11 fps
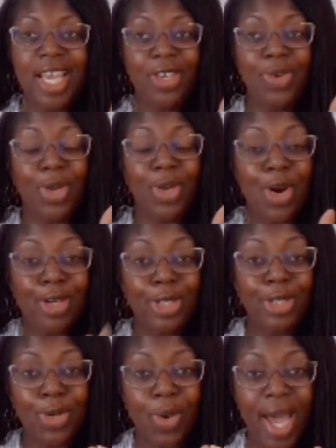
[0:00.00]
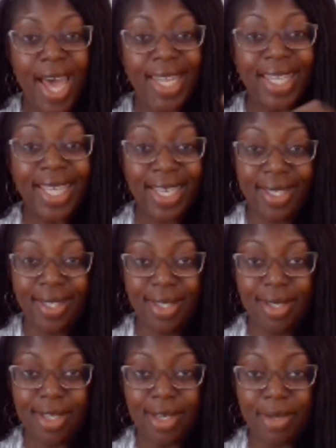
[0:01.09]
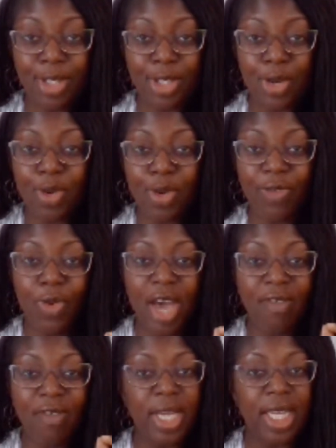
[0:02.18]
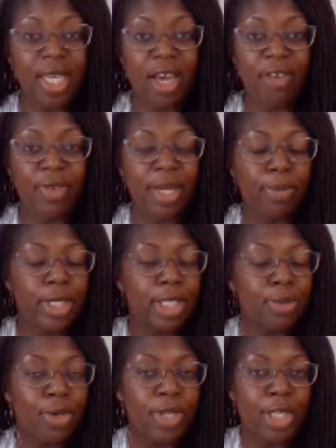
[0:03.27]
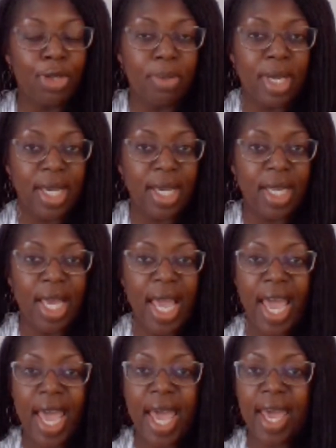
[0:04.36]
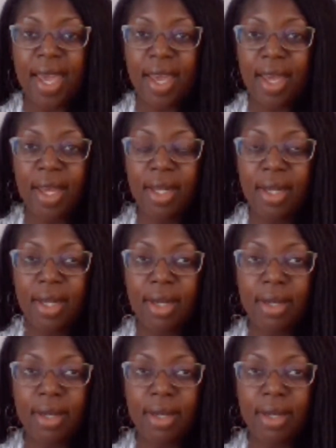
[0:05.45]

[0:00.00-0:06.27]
you can also add links to them. So if you have a PDF like printable that you made and